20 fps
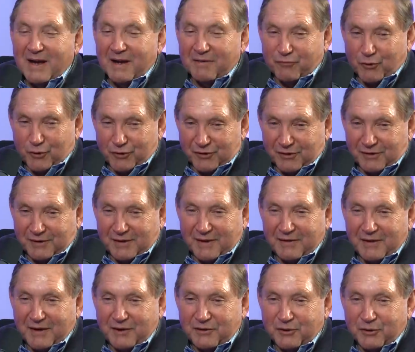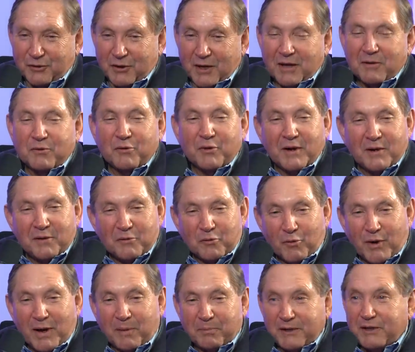Fortunately, they do.
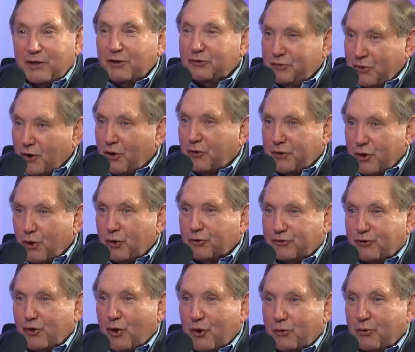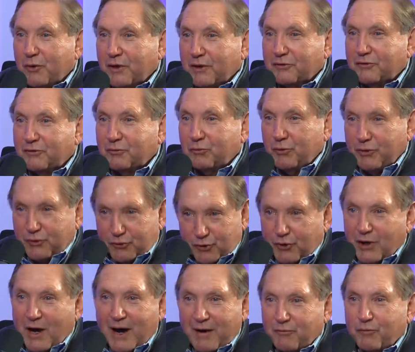Well, because, you know, the old joke was we
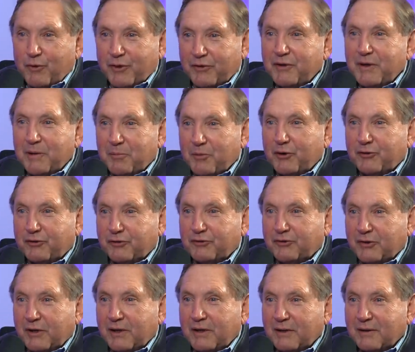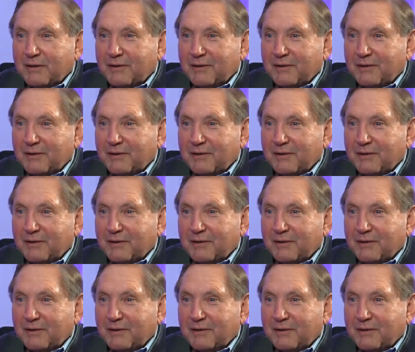took off with the emergency.